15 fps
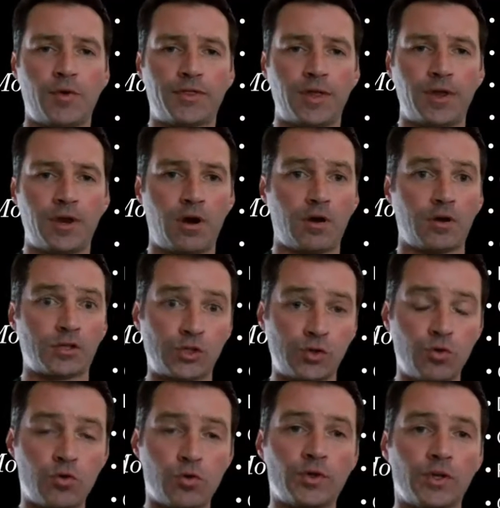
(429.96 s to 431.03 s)
within our
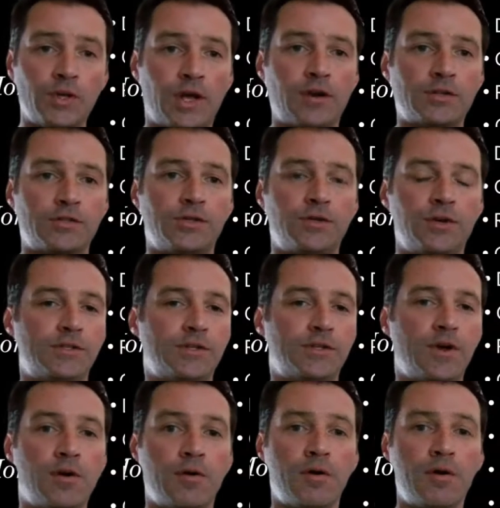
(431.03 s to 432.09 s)
school to let our students
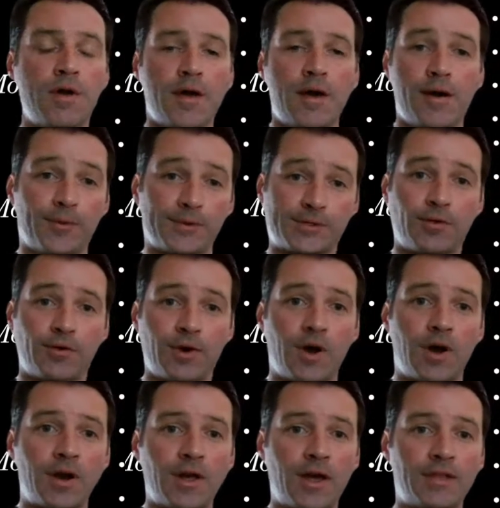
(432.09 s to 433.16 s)
know what's going
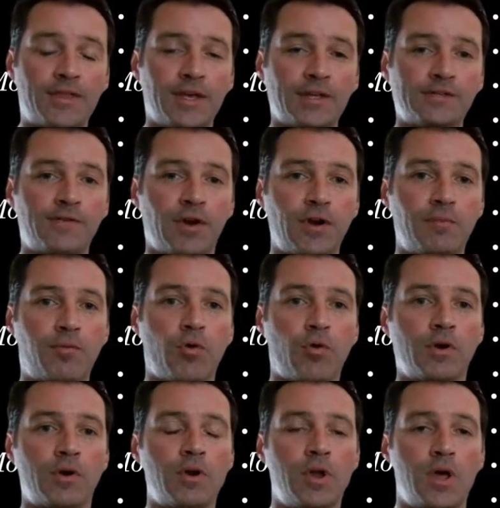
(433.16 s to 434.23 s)
on, I think is very
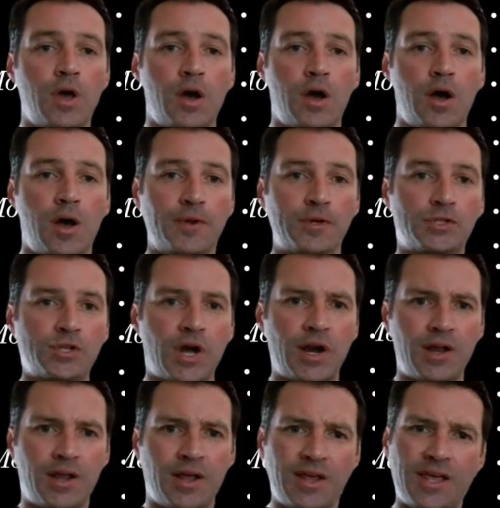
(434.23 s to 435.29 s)
important, and
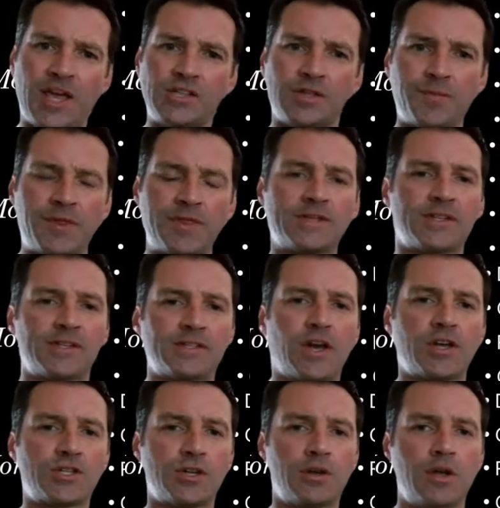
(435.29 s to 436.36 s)
try to engage them in this
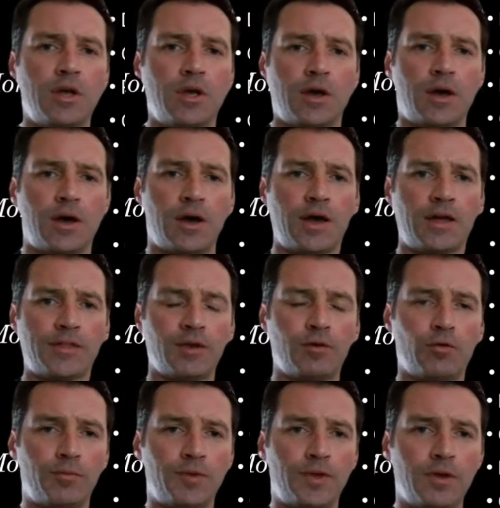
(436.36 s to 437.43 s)
discussion. I
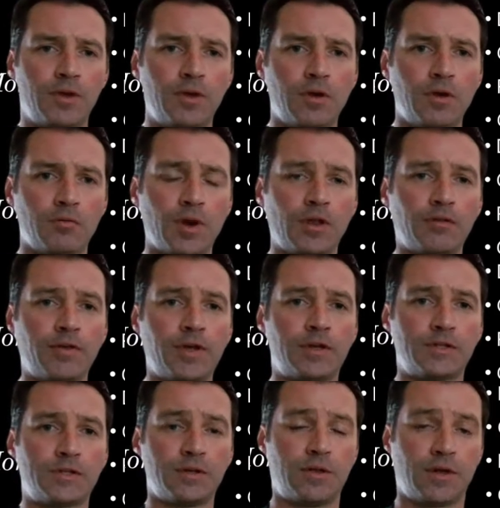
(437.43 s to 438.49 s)
think will be
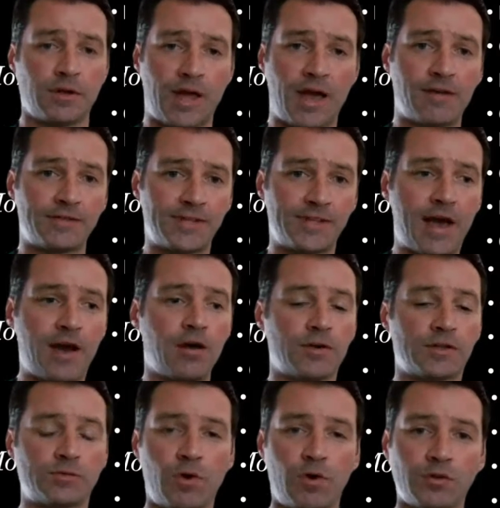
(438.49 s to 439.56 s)
relevant to their lives
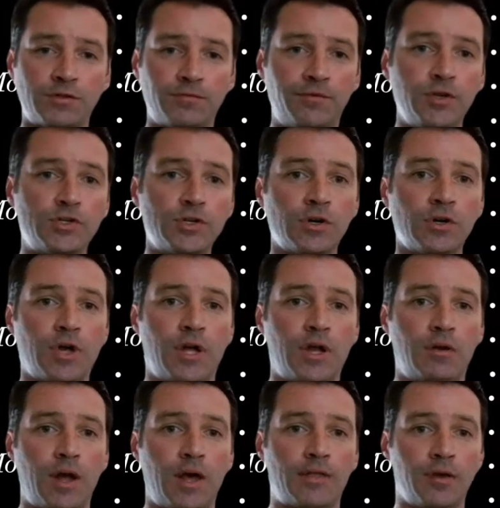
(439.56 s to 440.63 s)
now as well as the future,
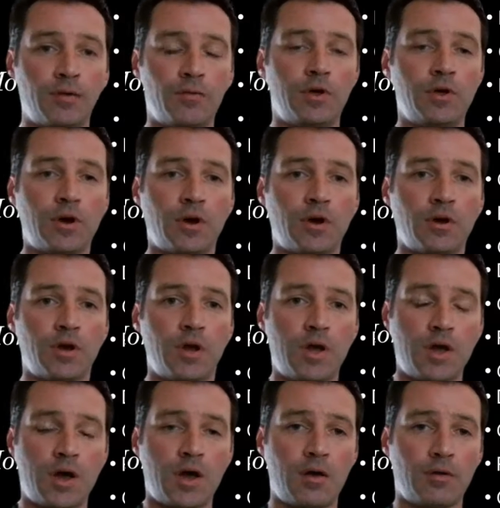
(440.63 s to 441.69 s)
and I think we are
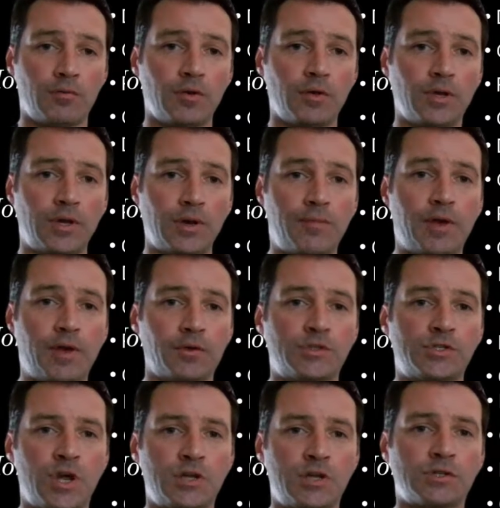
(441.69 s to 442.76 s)
really going to be able
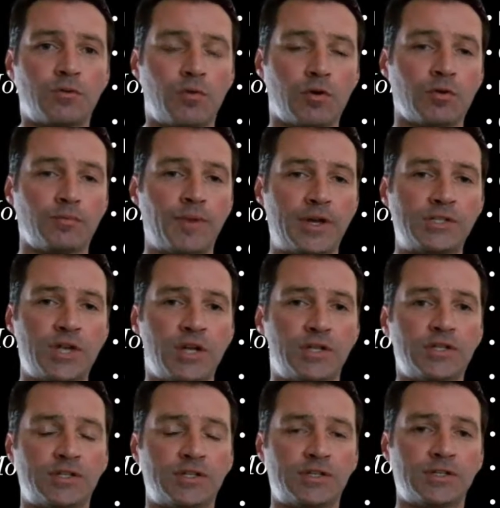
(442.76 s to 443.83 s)
to change the world by
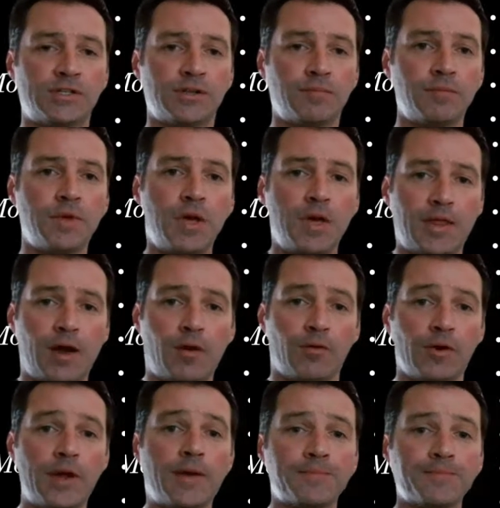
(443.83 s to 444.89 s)
changing the system that
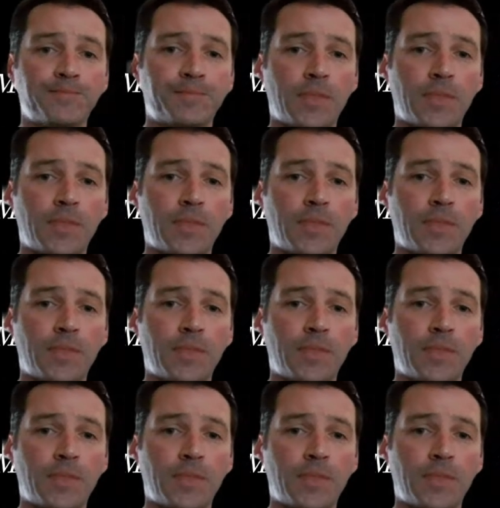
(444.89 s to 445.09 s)
we're in.